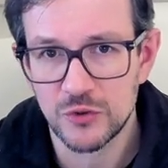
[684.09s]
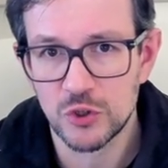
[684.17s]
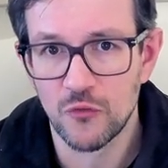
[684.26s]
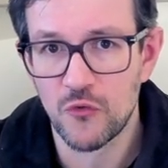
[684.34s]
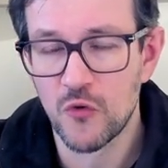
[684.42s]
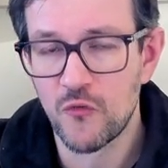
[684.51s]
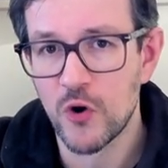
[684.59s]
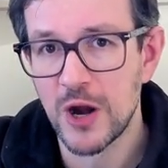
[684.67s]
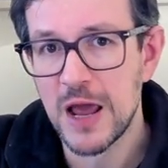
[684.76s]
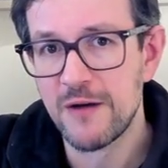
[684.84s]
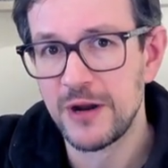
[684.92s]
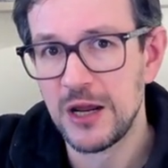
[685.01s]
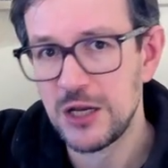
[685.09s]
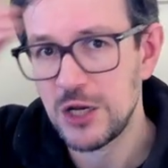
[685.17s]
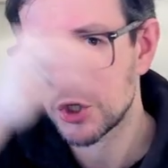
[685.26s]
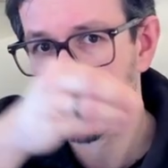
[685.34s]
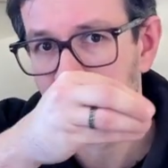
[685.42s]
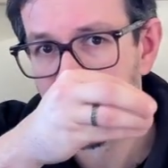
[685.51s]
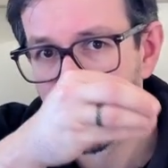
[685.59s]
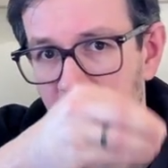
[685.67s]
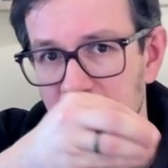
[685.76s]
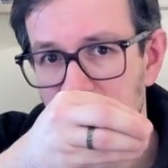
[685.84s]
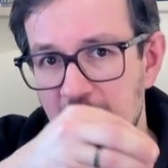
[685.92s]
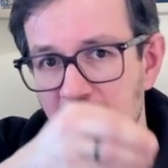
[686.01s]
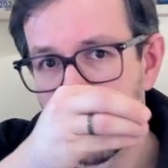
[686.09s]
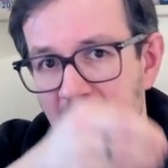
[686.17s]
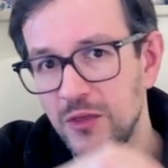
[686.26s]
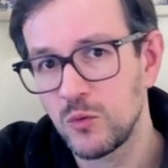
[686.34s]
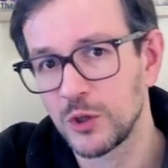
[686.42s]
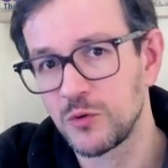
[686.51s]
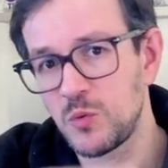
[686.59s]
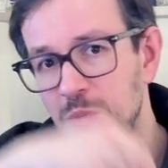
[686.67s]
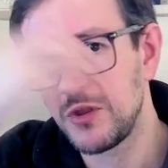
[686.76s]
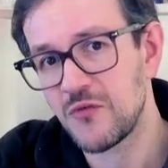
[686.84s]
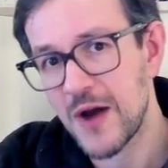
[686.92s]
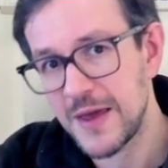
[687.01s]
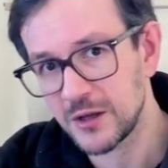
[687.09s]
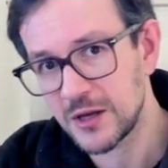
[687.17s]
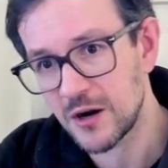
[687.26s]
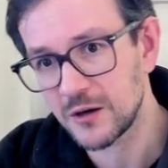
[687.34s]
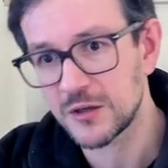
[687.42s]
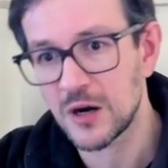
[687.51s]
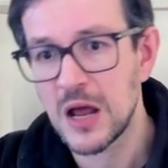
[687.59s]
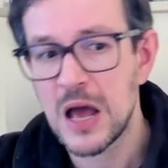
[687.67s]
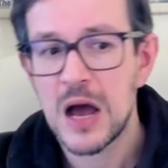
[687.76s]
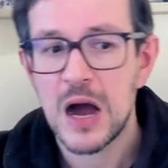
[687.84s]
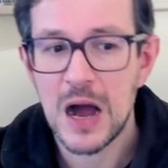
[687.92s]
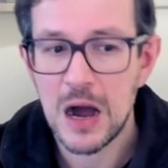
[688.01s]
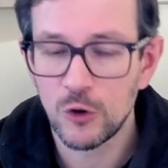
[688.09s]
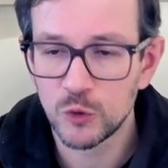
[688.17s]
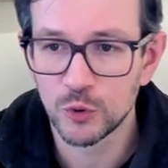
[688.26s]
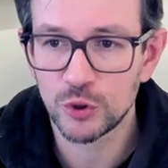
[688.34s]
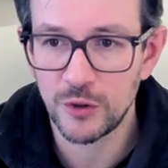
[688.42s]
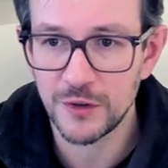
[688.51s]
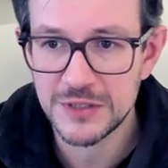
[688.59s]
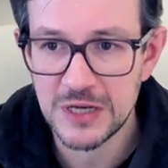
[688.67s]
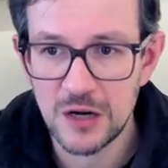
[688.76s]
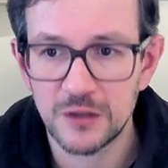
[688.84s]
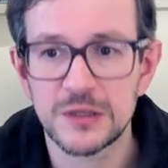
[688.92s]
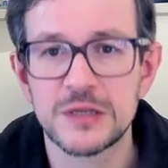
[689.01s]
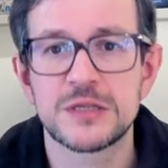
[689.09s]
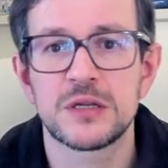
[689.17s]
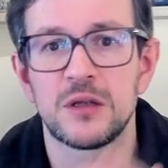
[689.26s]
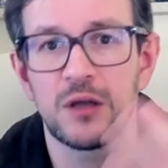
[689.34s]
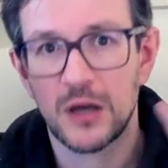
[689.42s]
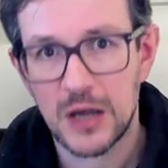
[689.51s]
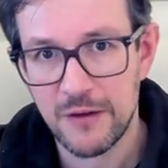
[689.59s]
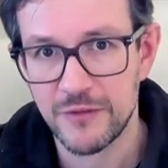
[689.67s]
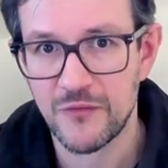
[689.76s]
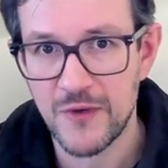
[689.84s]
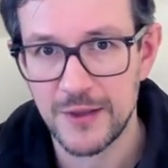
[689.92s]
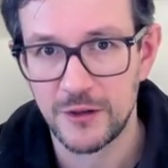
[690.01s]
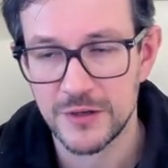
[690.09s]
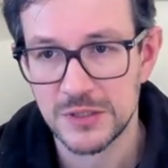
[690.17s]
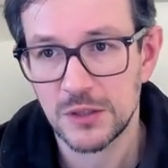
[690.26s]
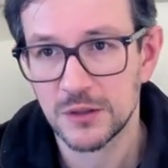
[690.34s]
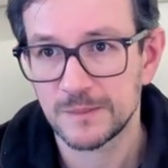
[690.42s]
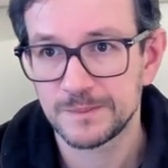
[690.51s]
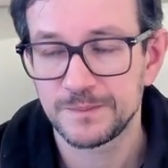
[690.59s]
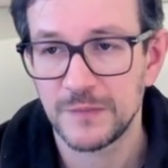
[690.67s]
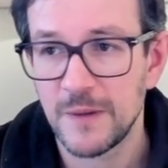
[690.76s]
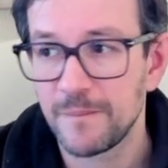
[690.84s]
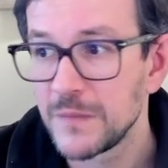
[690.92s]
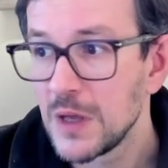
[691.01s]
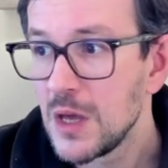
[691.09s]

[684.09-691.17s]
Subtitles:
So for every initial character, I find what will be the final character, output all these characters, have the final result. Yeah.